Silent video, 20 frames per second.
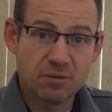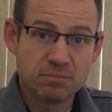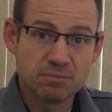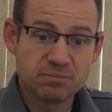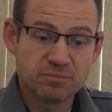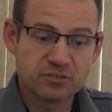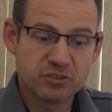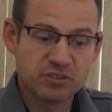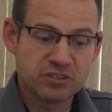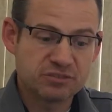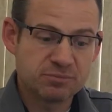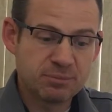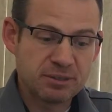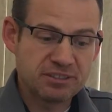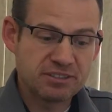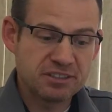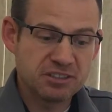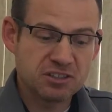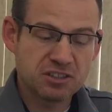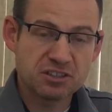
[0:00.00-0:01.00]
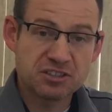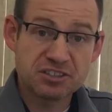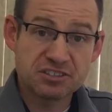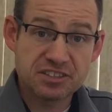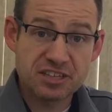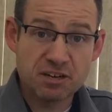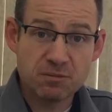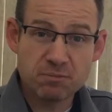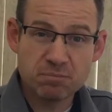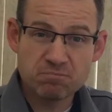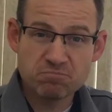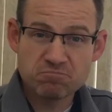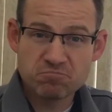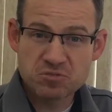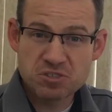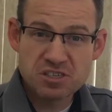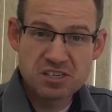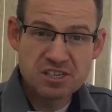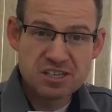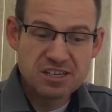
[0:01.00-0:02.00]
So this is my secret discount
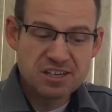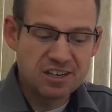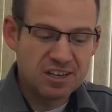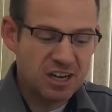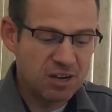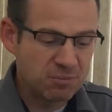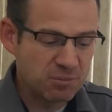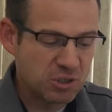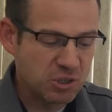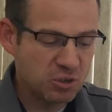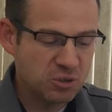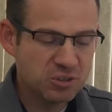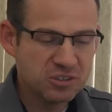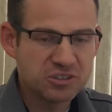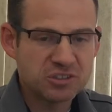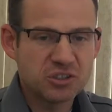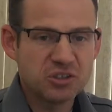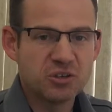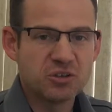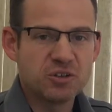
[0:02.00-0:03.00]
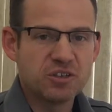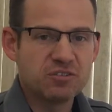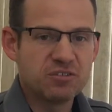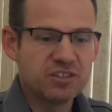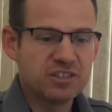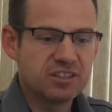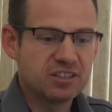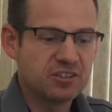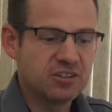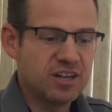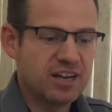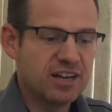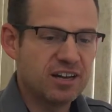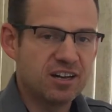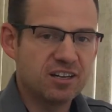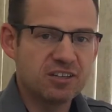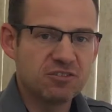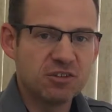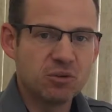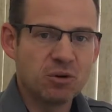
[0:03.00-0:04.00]
code. So if you
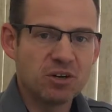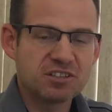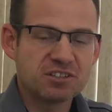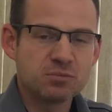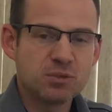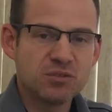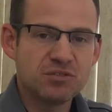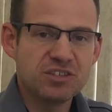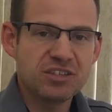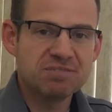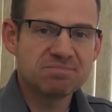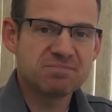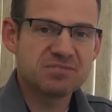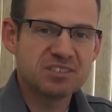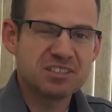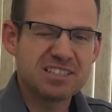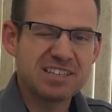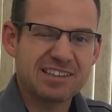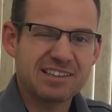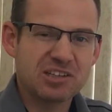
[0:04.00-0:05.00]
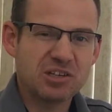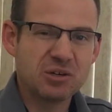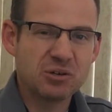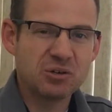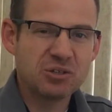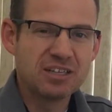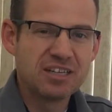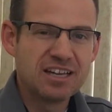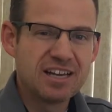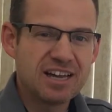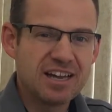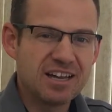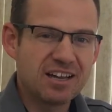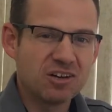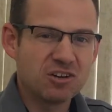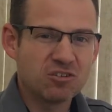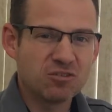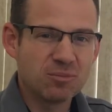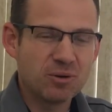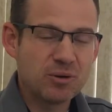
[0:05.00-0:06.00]
watch the movie, get the code, head on
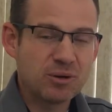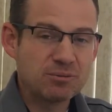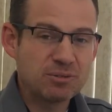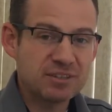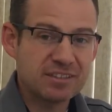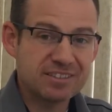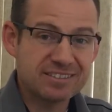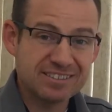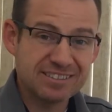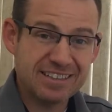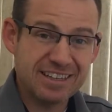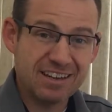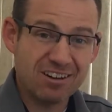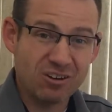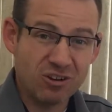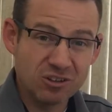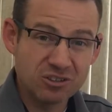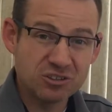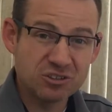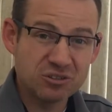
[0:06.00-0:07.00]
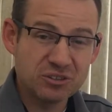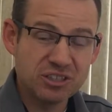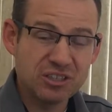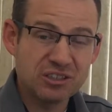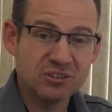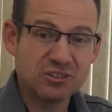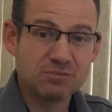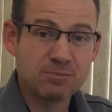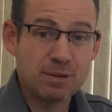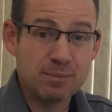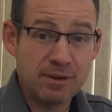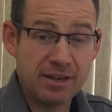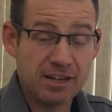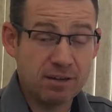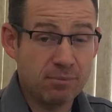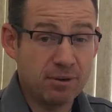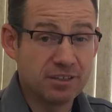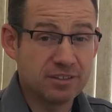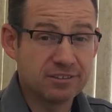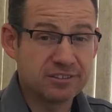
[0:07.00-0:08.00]
over to my website. This also includes my mega
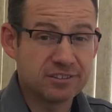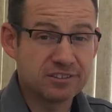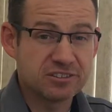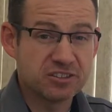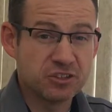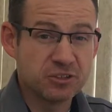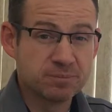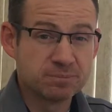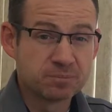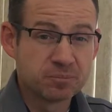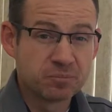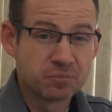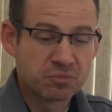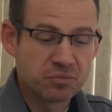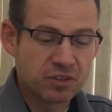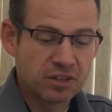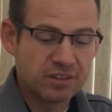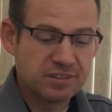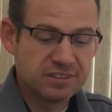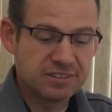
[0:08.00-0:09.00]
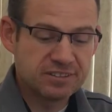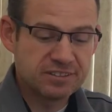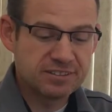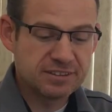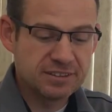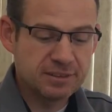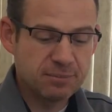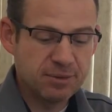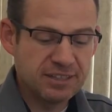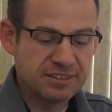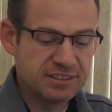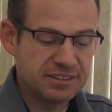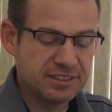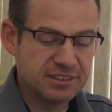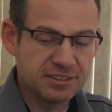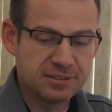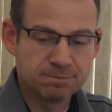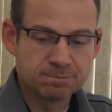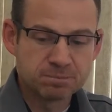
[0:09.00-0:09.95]
bundle, so this is an amazing deal.